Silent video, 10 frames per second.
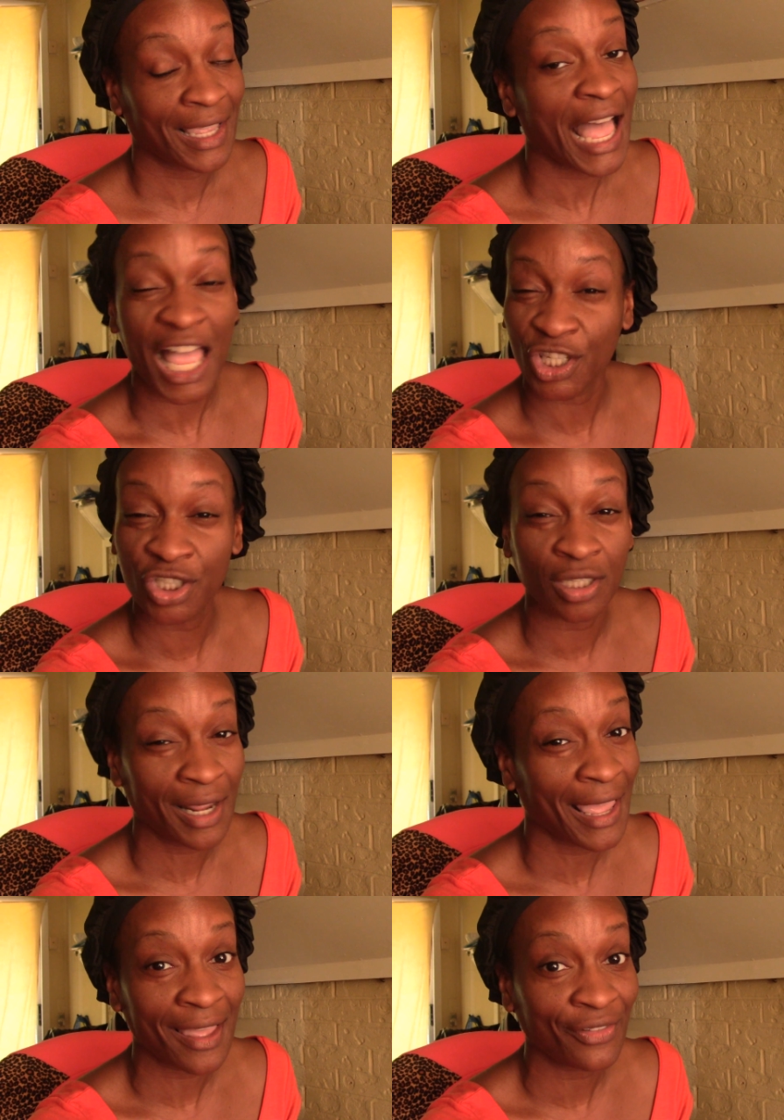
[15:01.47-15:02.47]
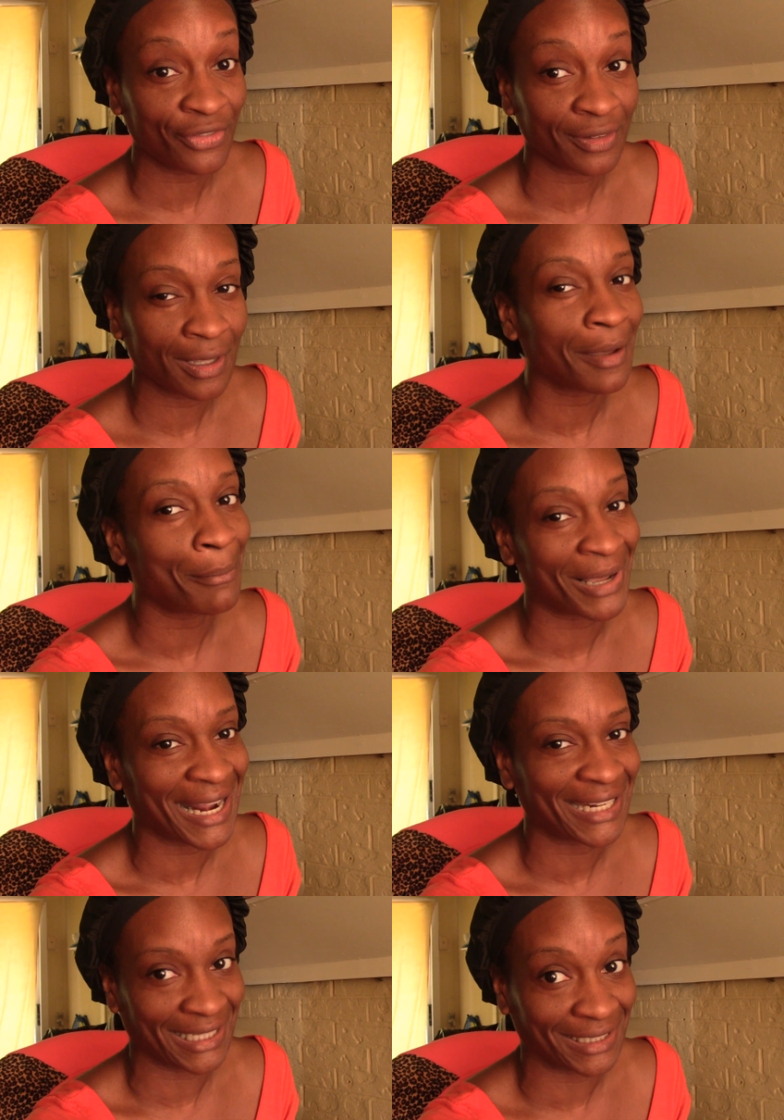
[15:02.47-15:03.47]
I should have, but
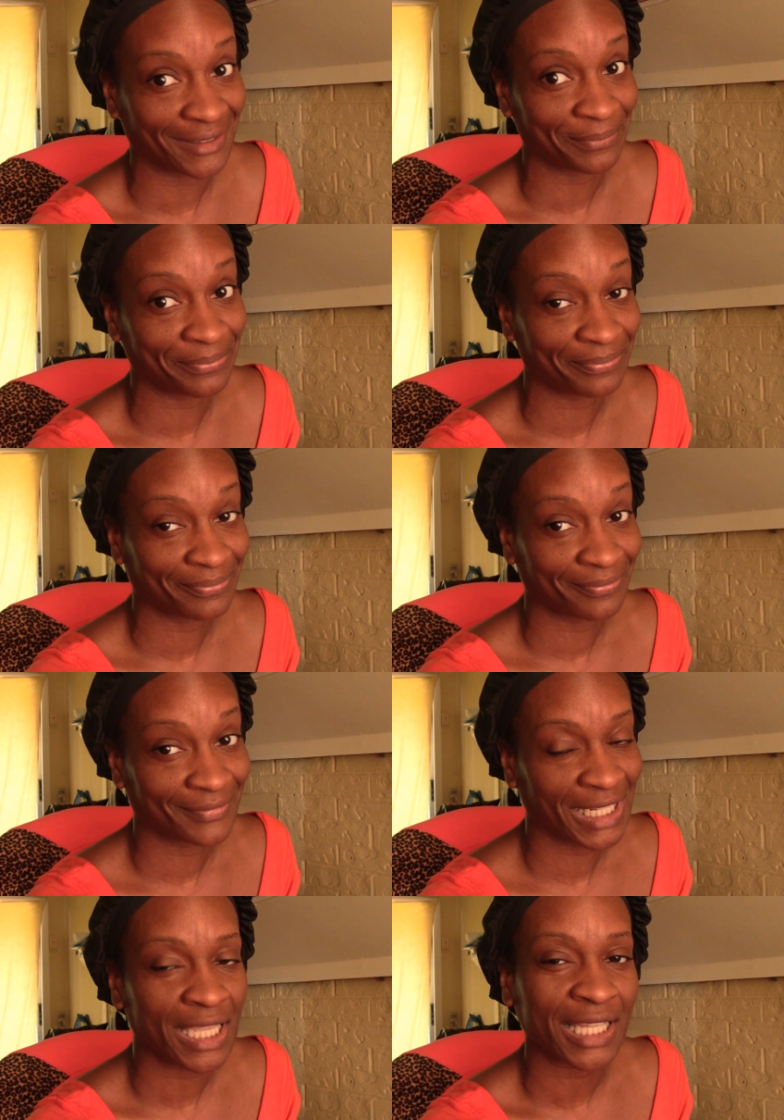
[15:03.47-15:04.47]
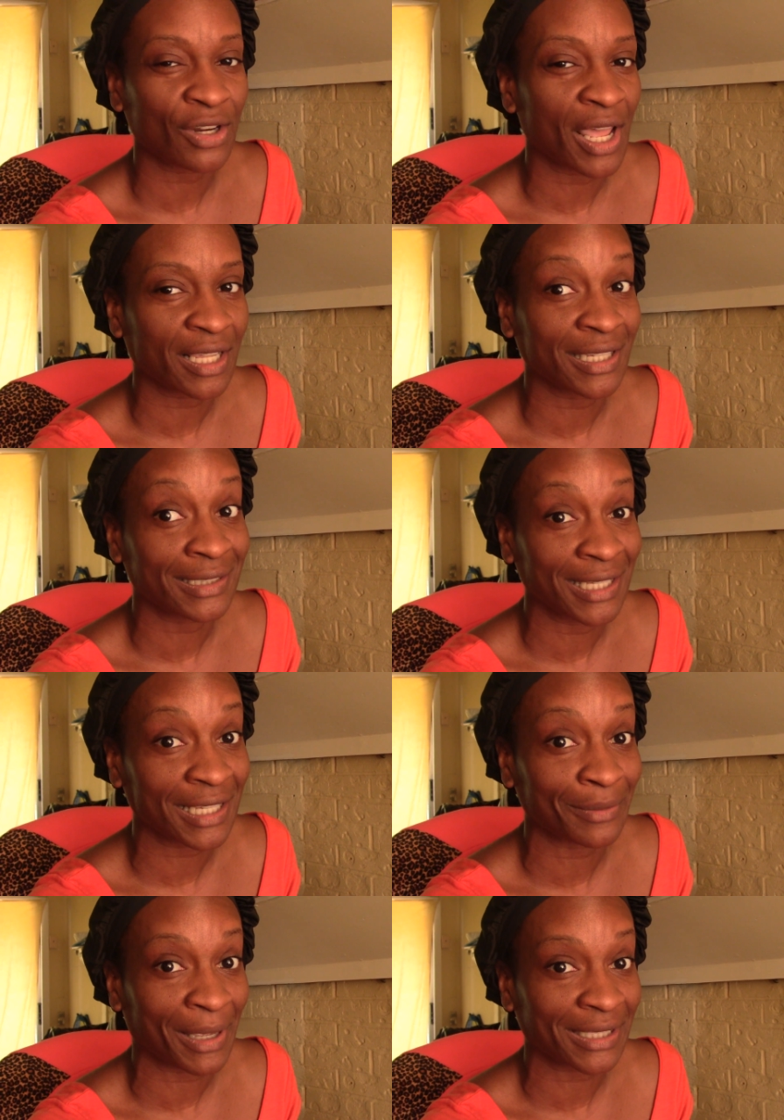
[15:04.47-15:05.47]
I didn't because I know how to
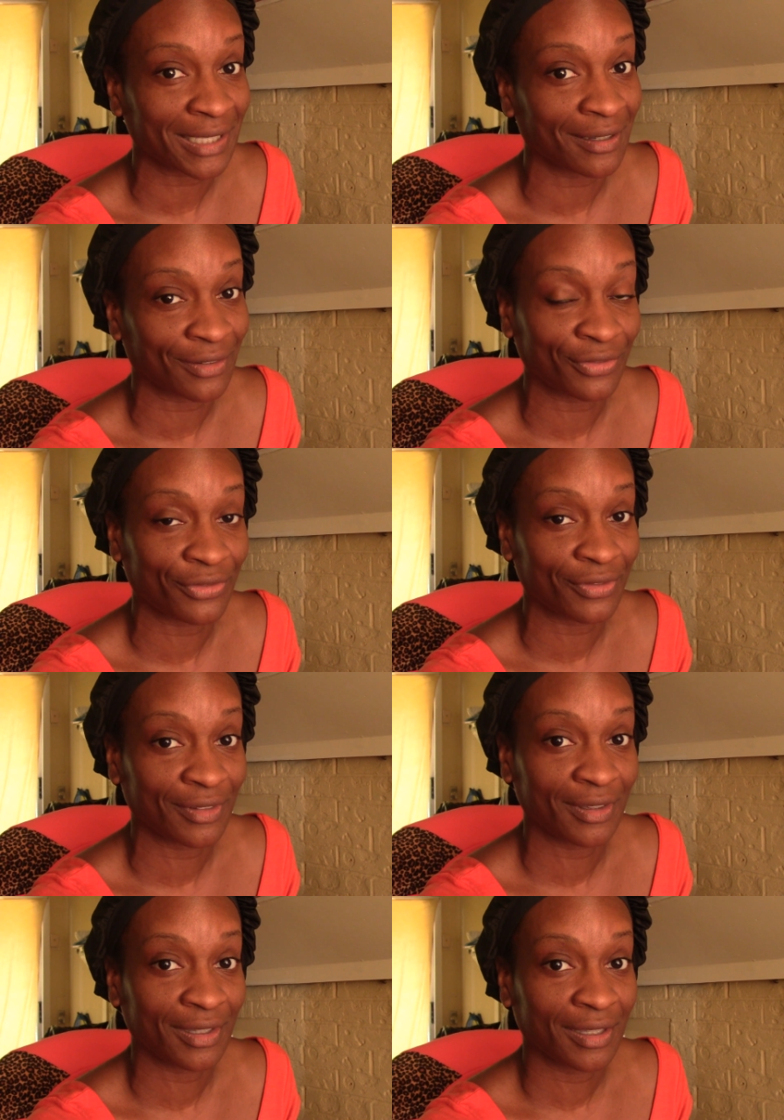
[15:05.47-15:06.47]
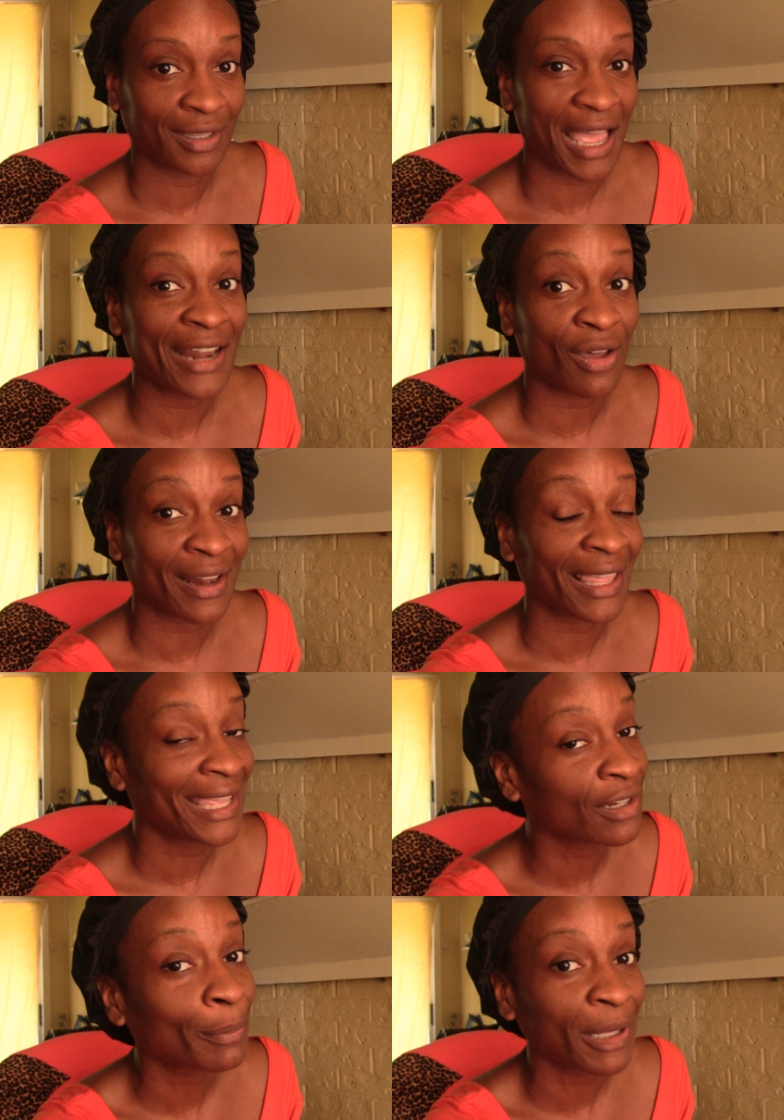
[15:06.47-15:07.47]
conduct myself. I know how to
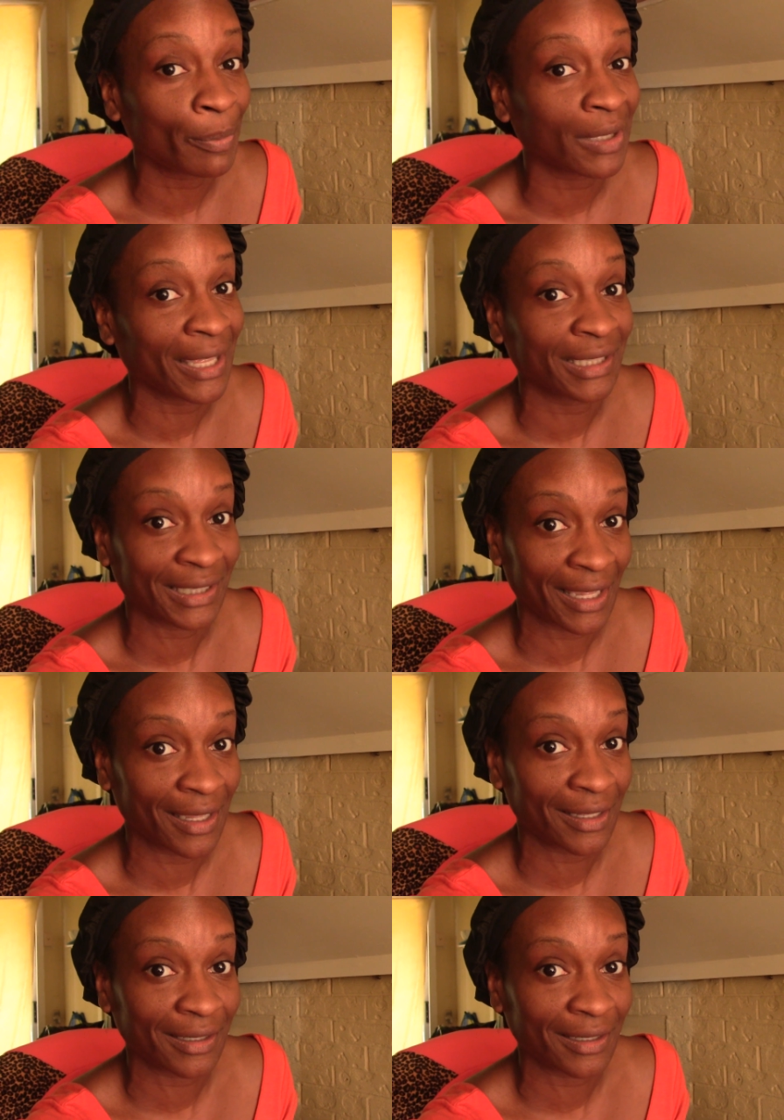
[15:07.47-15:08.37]
handle people like that.